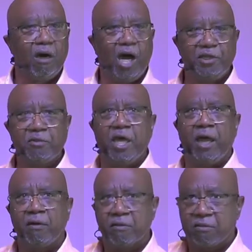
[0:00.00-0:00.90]
Are you
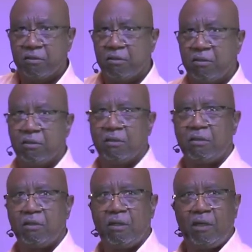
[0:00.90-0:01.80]
there?
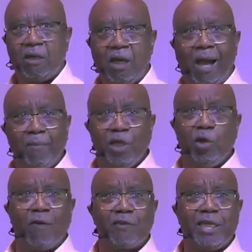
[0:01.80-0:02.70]
How many
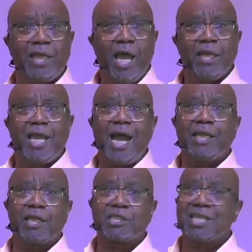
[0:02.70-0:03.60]
you ever get got
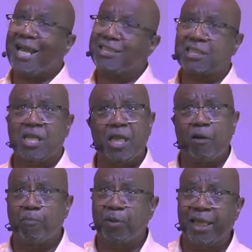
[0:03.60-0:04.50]
in a tight,
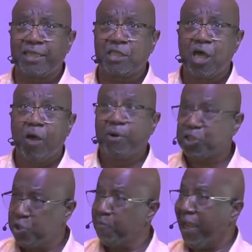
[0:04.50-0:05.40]
slim place,
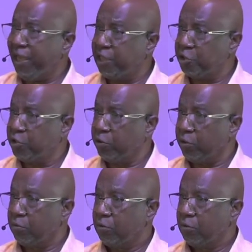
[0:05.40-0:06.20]
but you made it through?